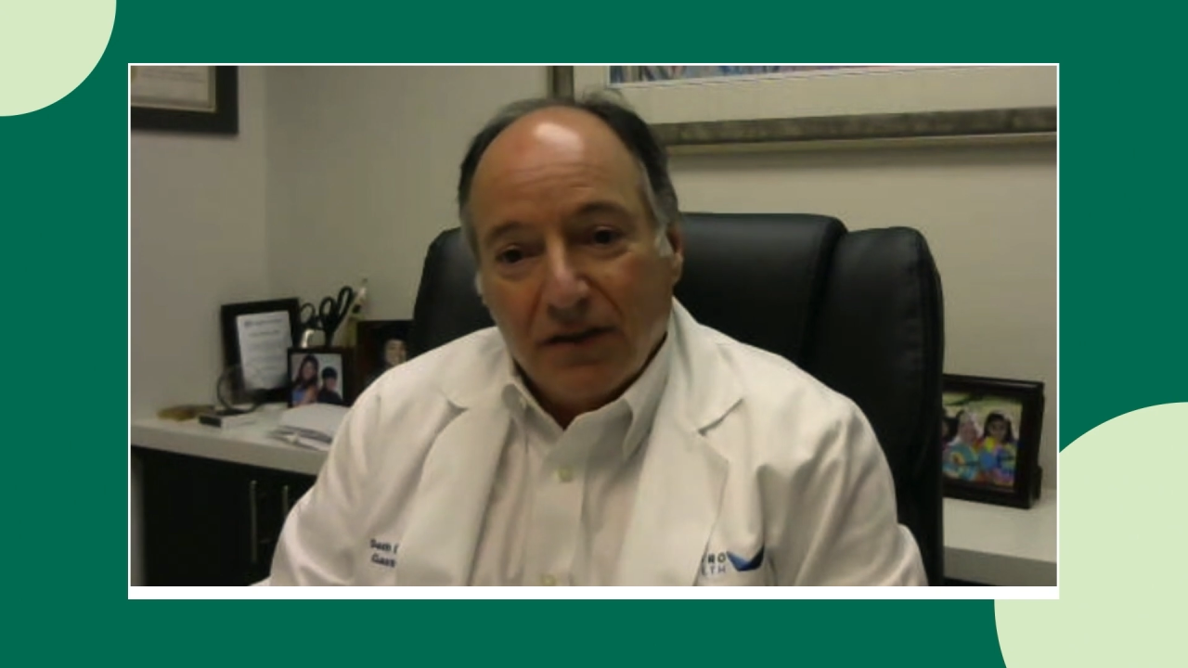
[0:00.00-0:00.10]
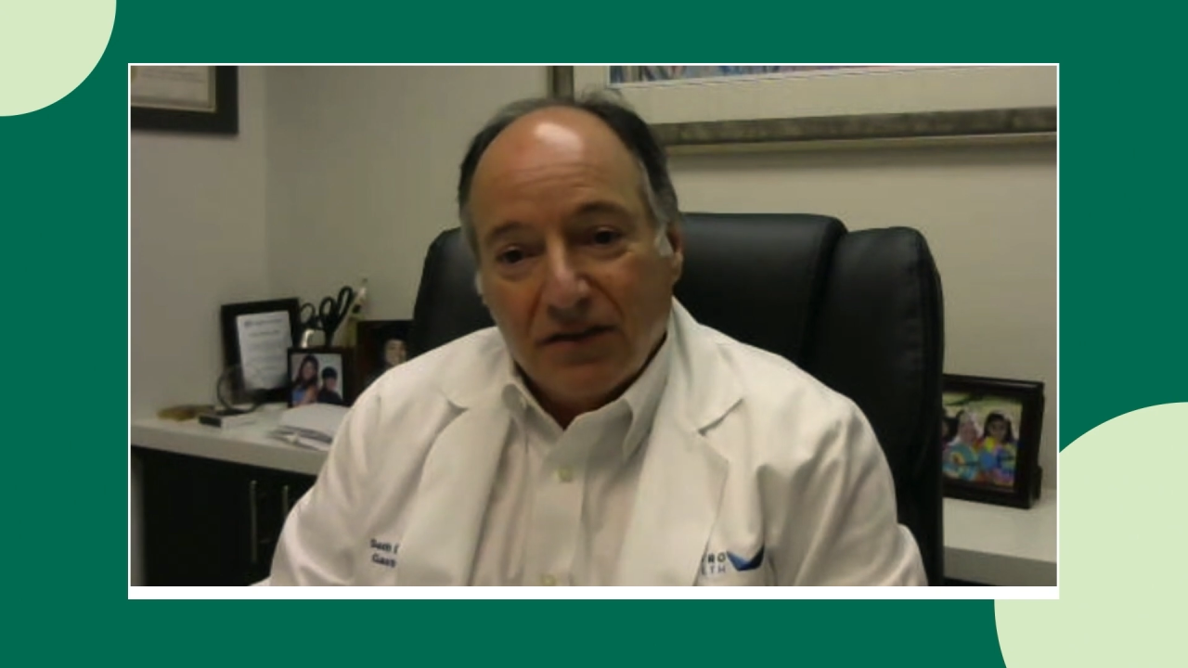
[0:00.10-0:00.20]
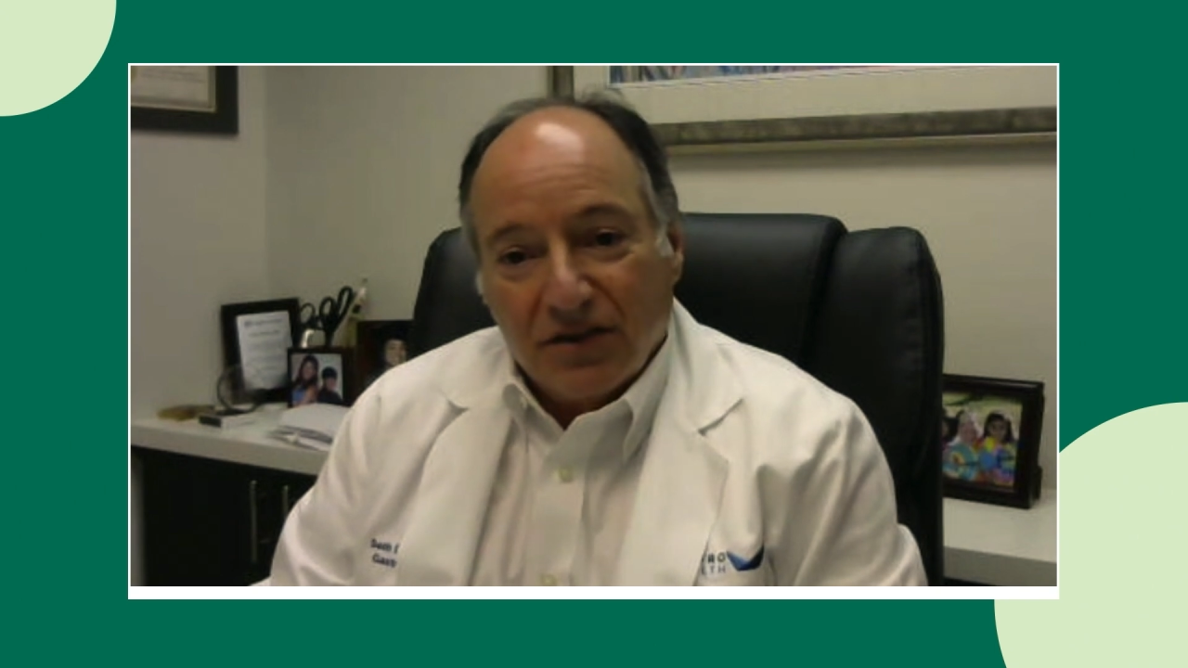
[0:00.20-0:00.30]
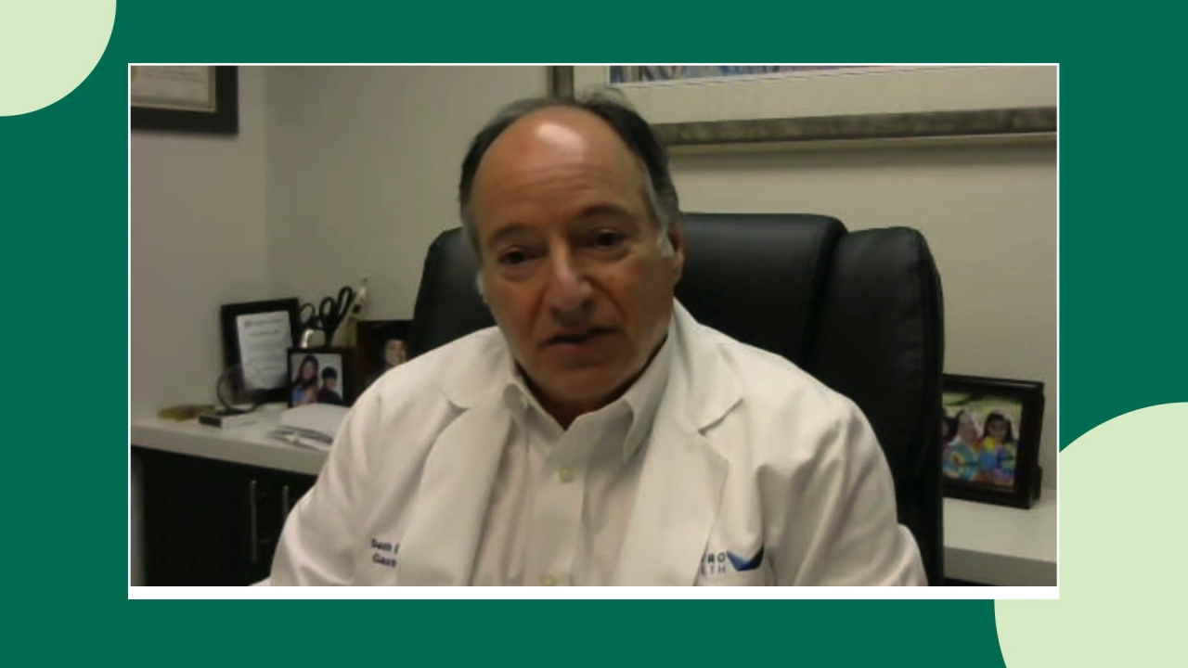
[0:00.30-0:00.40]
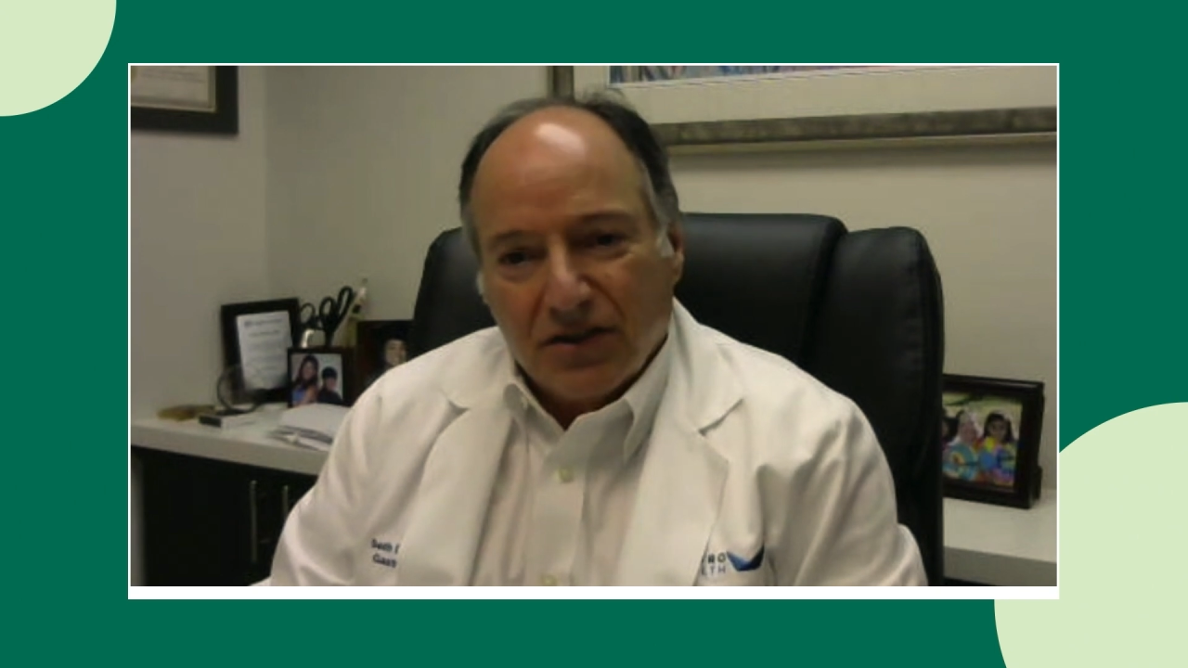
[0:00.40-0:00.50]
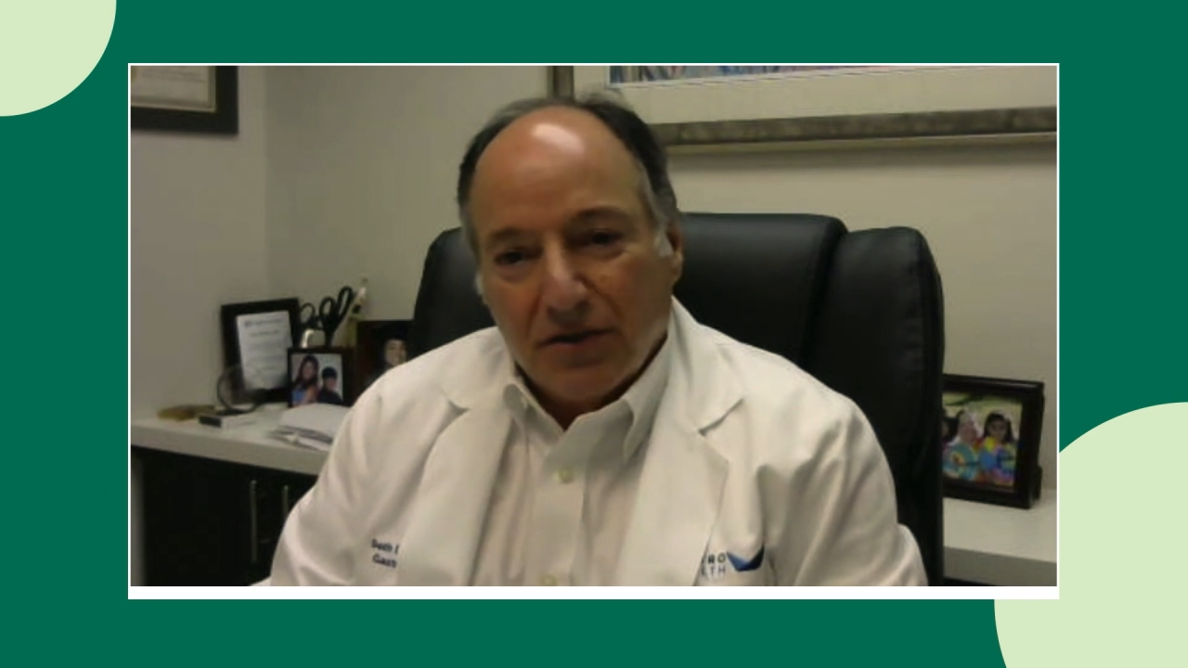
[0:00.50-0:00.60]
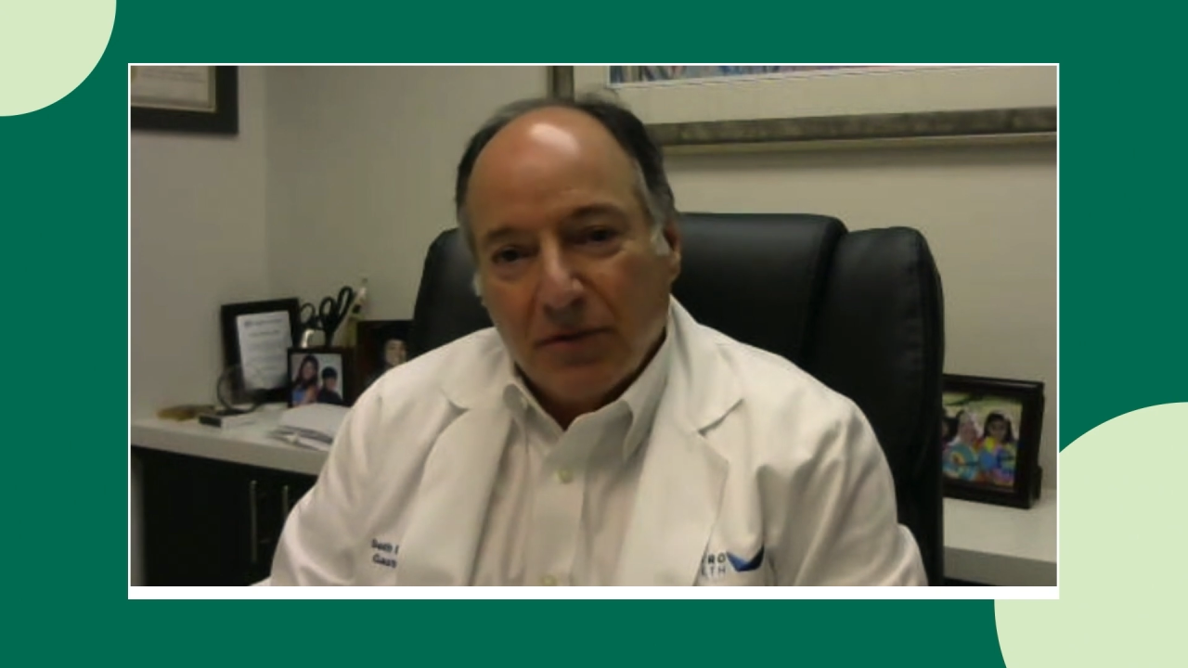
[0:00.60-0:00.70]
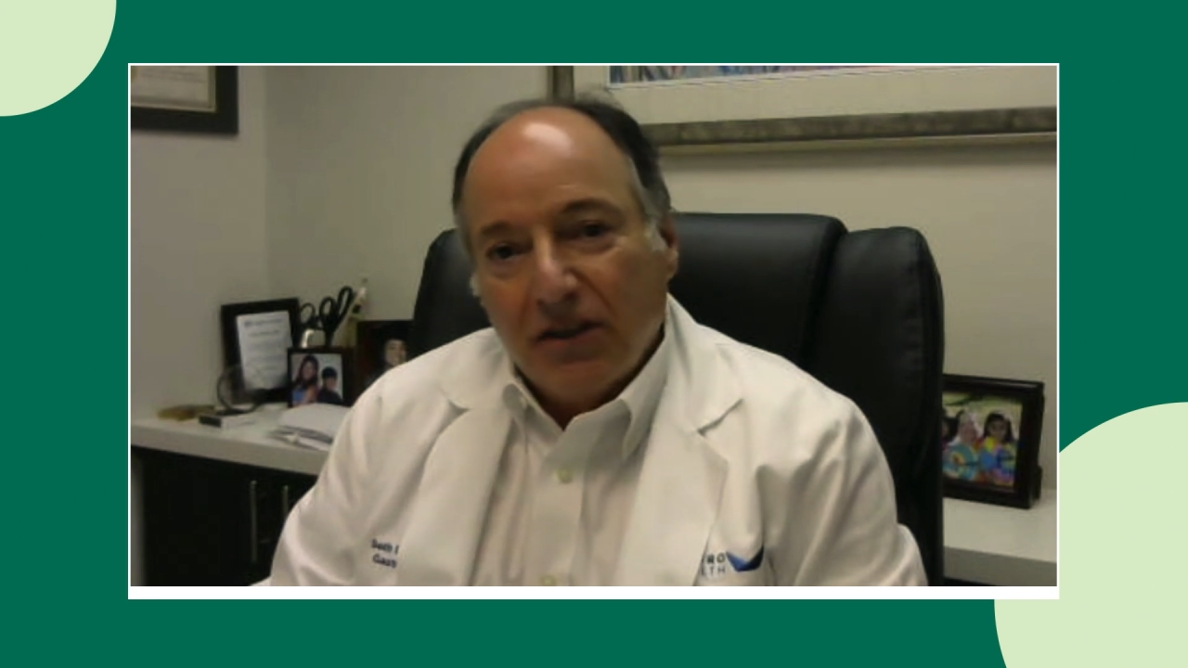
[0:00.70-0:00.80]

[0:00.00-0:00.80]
the system.